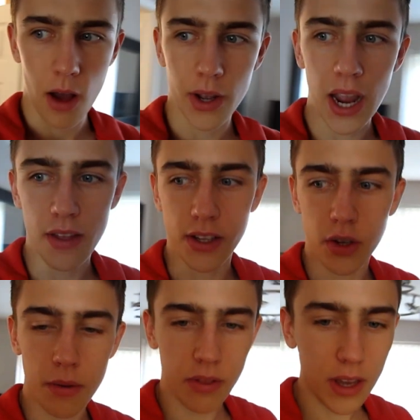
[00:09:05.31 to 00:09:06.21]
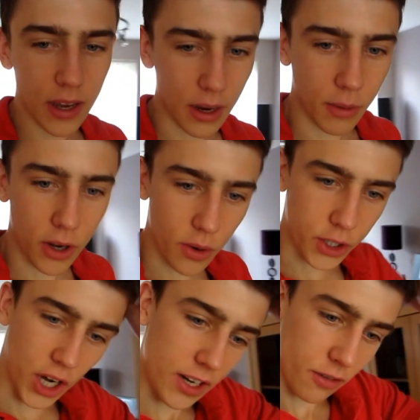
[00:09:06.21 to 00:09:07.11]
Okay then, so I'm thinking I'm going to do a
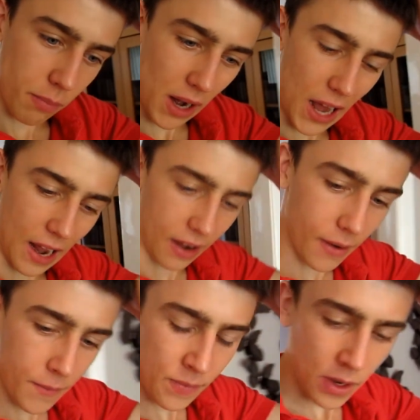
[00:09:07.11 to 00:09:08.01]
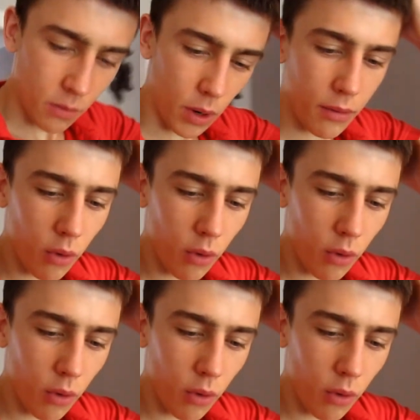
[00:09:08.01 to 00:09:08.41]
change of plan. What I'd